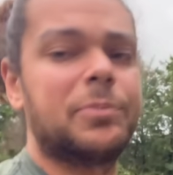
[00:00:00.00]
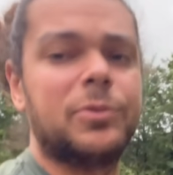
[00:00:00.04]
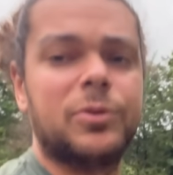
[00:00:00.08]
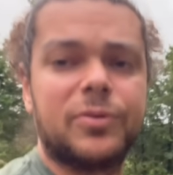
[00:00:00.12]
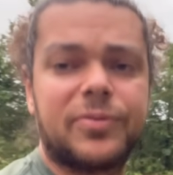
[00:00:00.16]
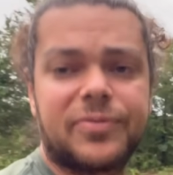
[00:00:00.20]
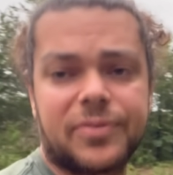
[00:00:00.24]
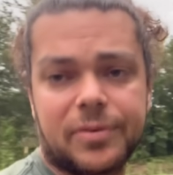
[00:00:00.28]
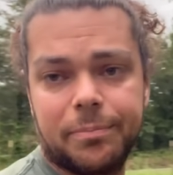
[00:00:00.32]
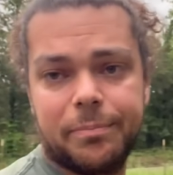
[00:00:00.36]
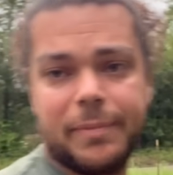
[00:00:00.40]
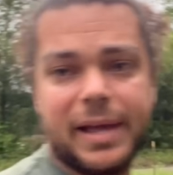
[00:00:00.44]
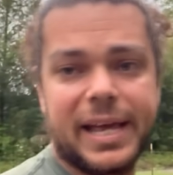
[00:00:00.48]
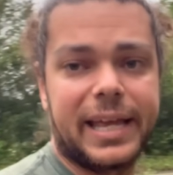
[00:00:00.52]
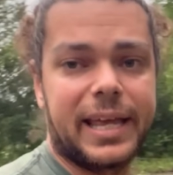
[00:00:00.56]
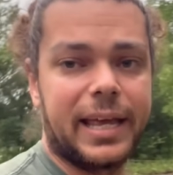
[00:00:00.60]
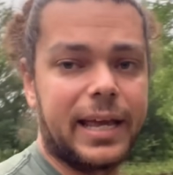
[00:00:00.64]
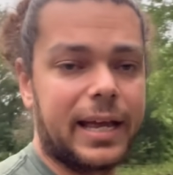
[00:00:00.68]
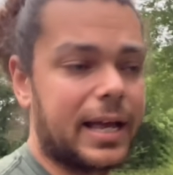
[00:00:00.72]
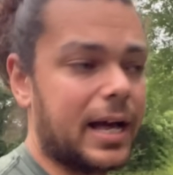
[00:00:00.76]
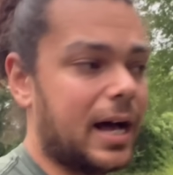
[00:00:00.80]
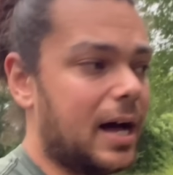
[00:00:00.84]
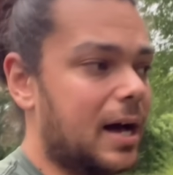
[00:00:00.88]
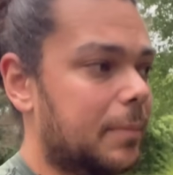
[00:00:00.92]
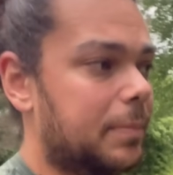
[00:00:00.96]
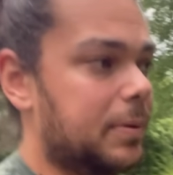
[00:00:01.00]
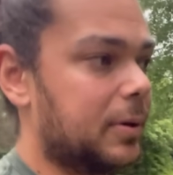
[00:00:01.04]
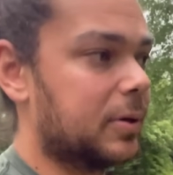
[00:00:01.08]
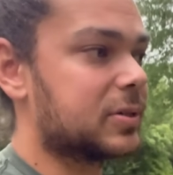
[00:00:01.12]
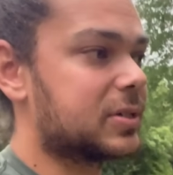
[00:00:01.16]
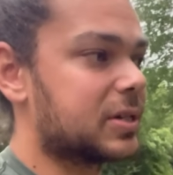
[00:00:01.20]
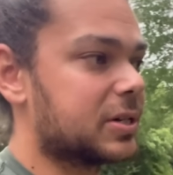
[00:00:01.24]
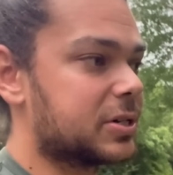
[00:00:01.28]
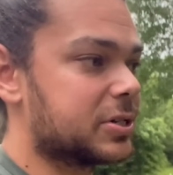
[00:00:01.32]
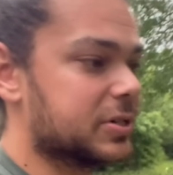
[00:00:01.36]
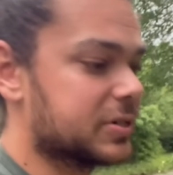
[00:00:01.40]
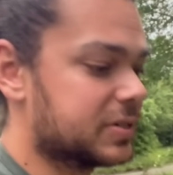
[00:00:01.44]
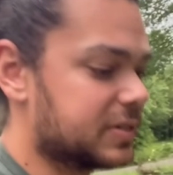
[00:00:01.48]
you from making
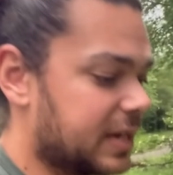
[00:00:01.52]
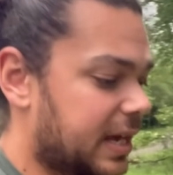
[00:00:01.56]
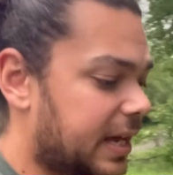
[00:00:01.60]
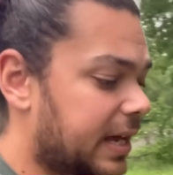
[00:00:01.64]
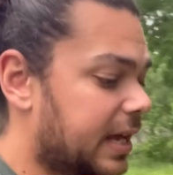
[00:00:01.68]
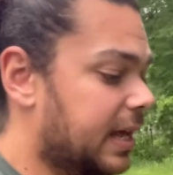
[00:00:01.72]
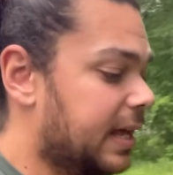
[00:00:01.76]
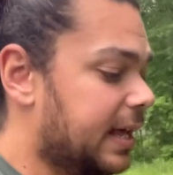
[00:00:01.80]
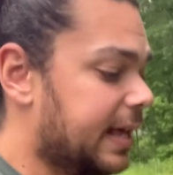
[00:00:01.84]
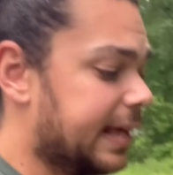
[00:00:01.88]
compost, I should say.